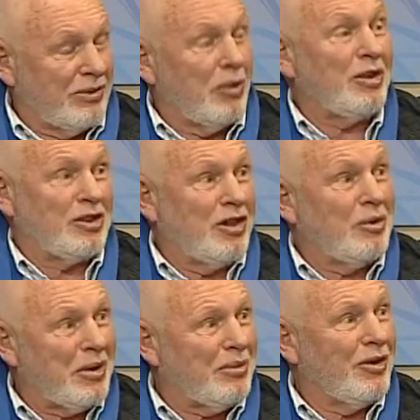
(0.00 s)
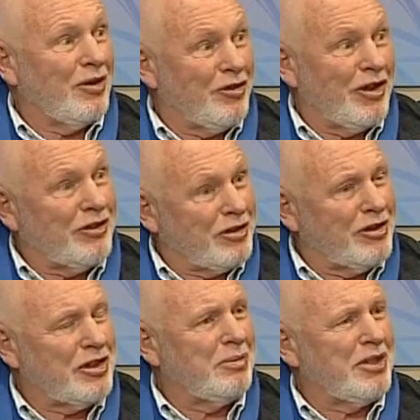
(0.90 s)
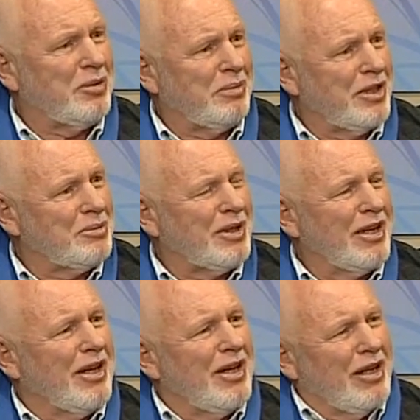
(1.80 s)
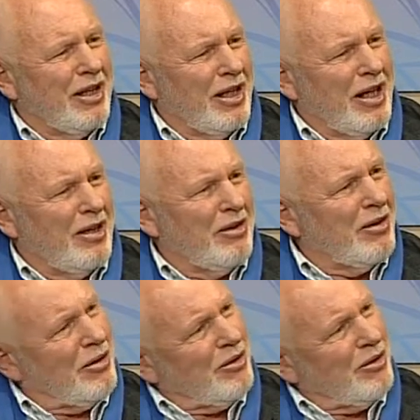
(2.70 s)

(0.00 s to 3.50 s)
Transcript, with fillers: it wasn't the people who lived there. It was a very special place. But, uh,